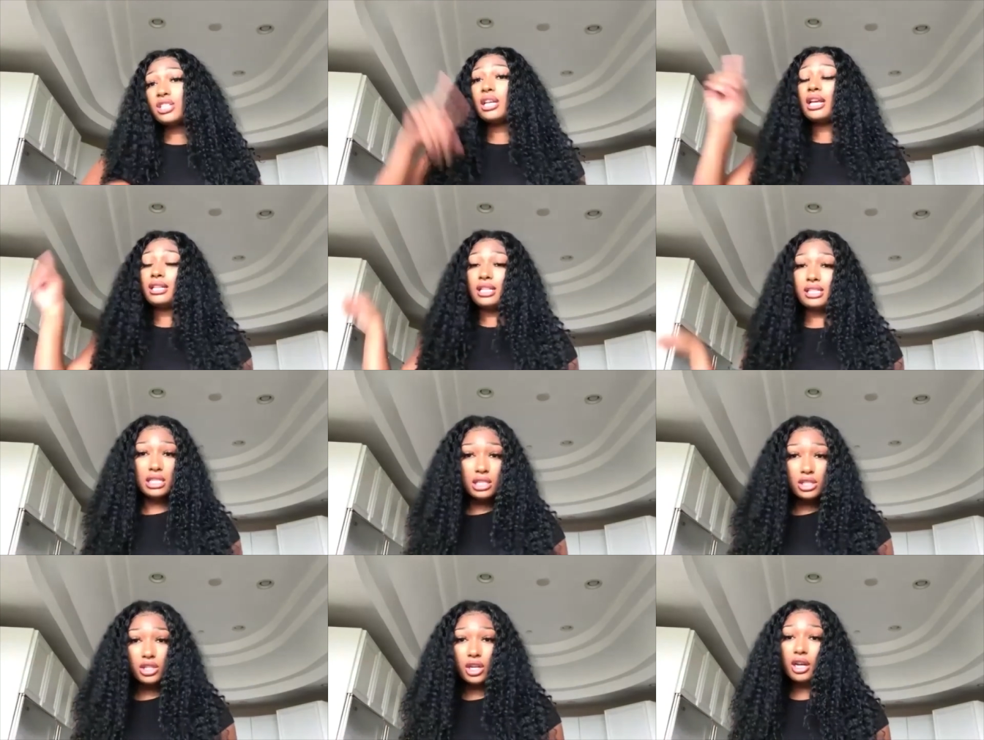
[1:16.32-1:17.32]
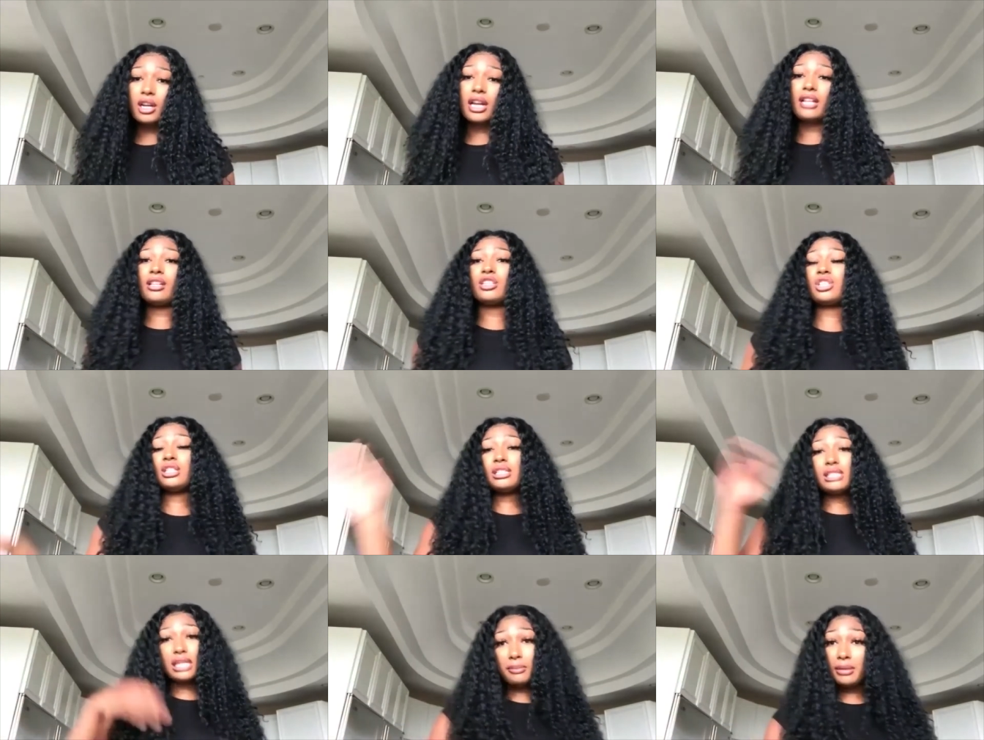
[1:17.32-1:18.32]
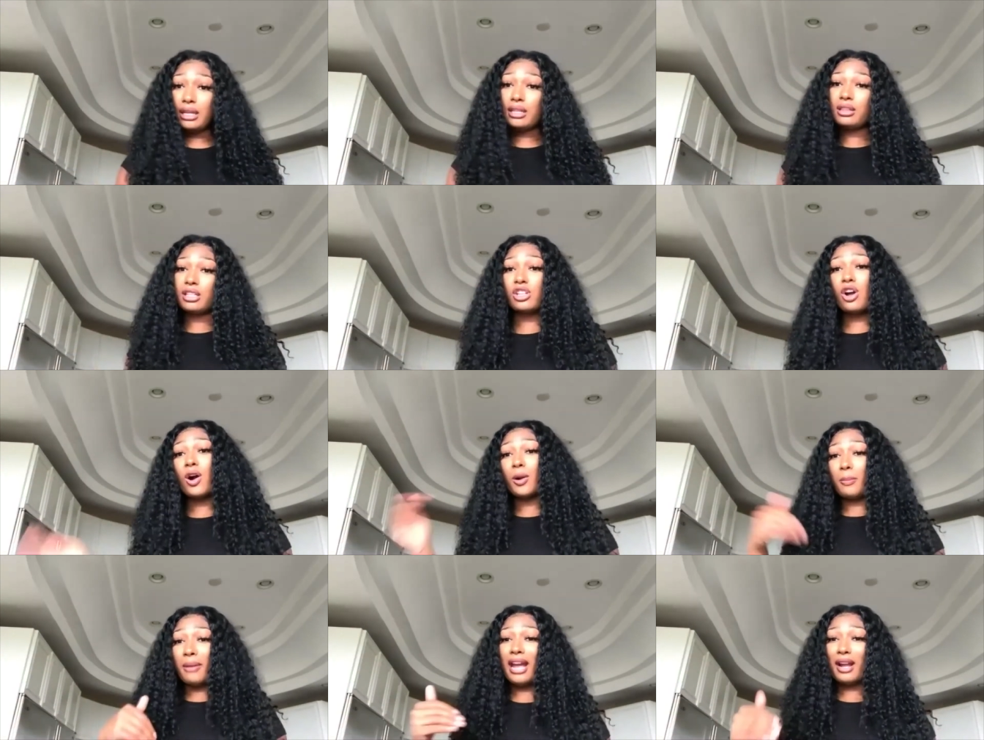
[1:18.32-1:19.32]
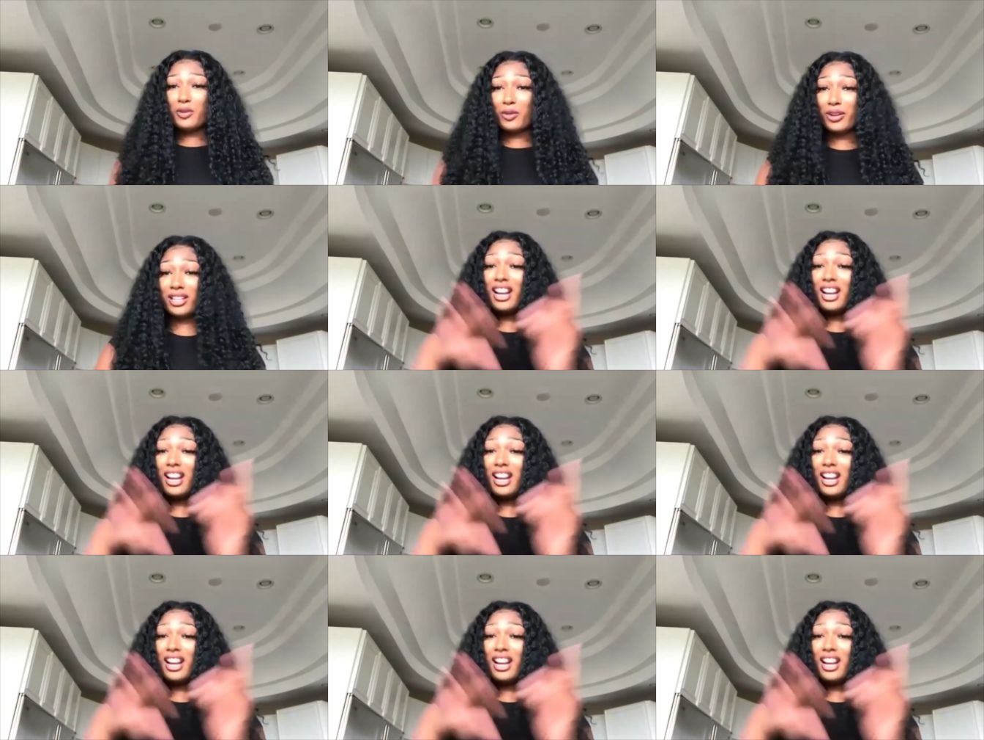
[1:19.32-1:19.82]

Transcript: it and then sent it to her. And then she sent me the song back with